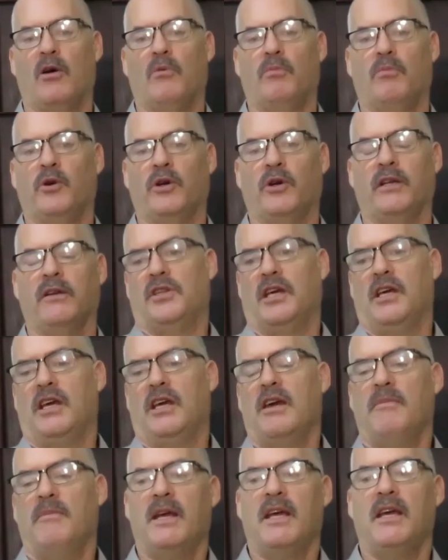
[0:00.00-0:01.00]
output. The
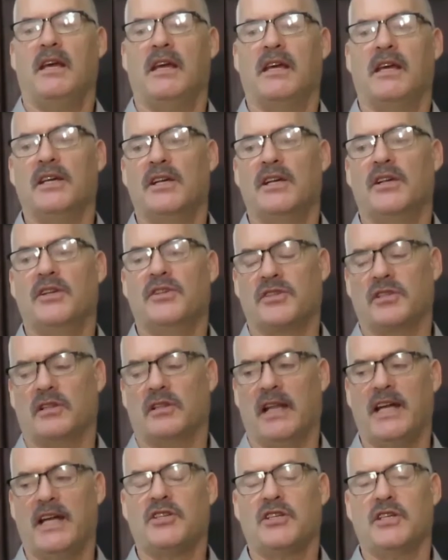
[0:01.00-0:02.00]
Hemi is
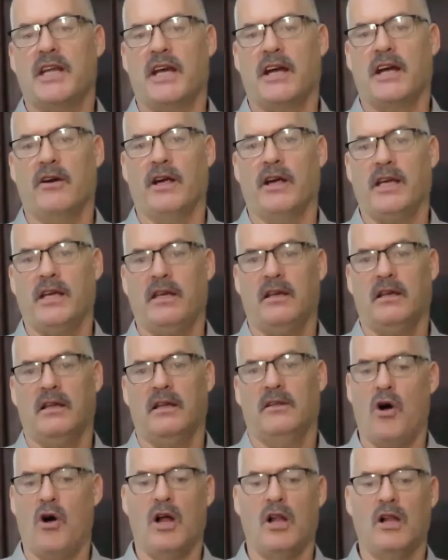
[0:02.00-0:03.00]
legendary.
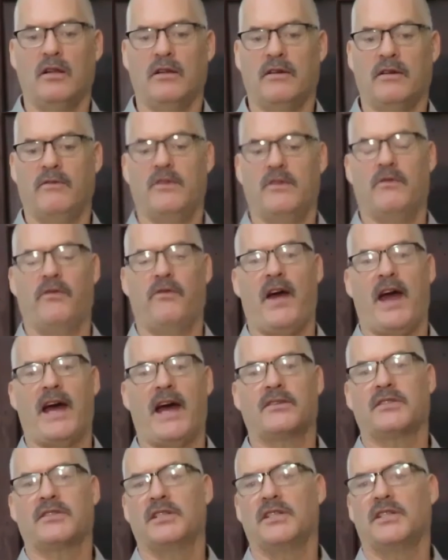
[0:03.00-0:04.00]
All of the
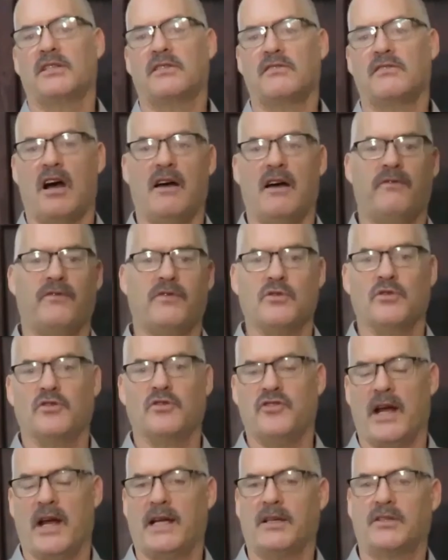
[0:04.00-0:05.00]
fastest top fuel
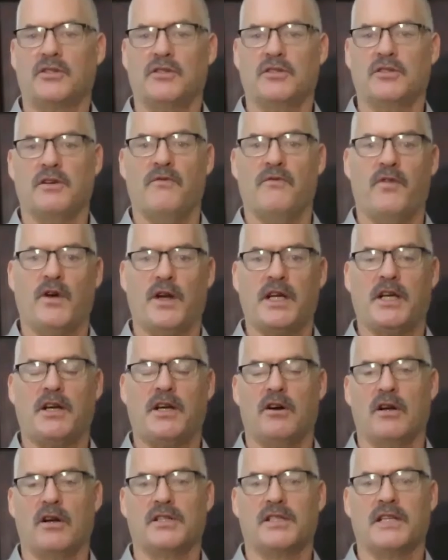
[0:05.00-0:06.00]
dragsters and funny
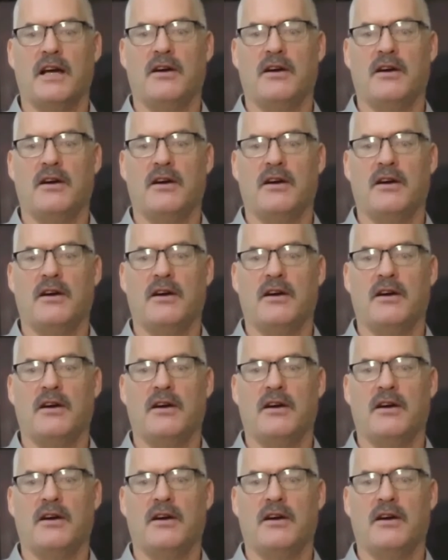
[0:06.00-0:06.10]
cars